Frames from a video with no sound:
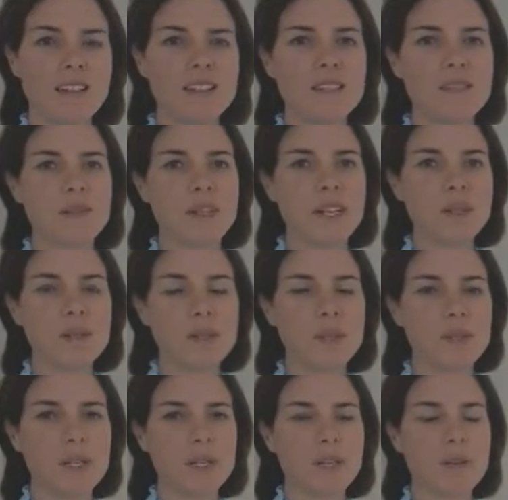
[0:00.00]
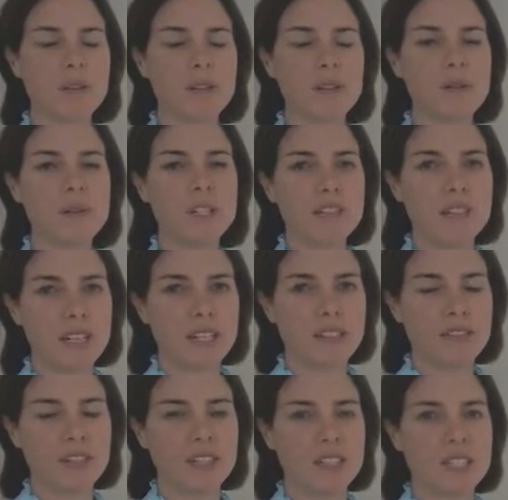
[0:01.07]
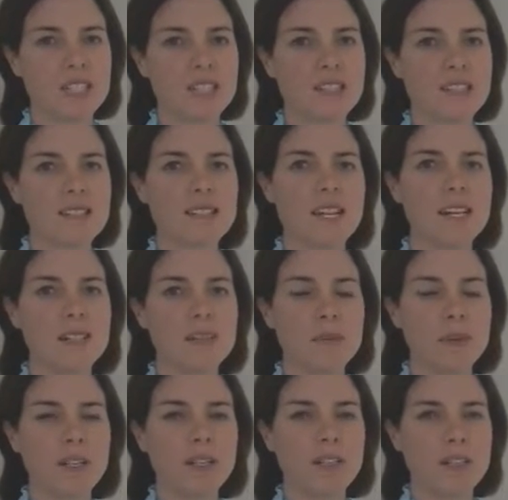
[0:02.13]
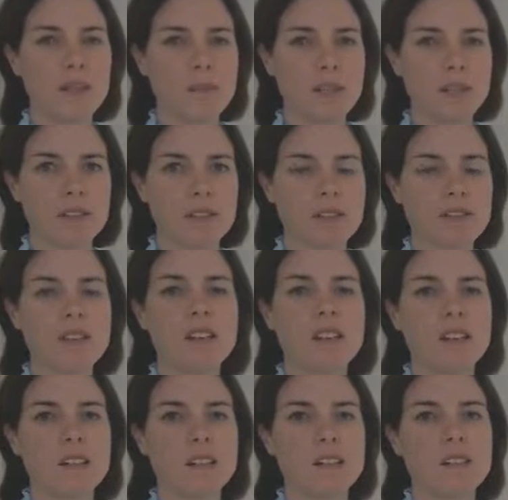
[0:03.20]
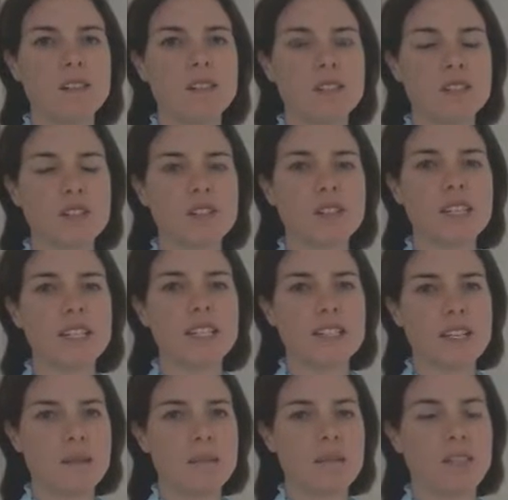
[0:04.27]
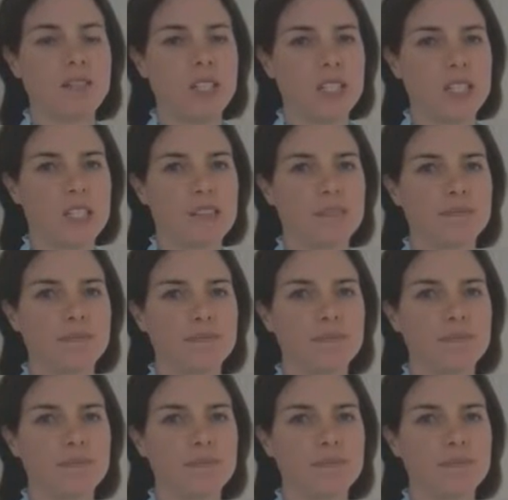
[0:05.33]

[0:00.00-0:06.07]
This week we work with quadratic functions and polynomials, so I'll do an example of each.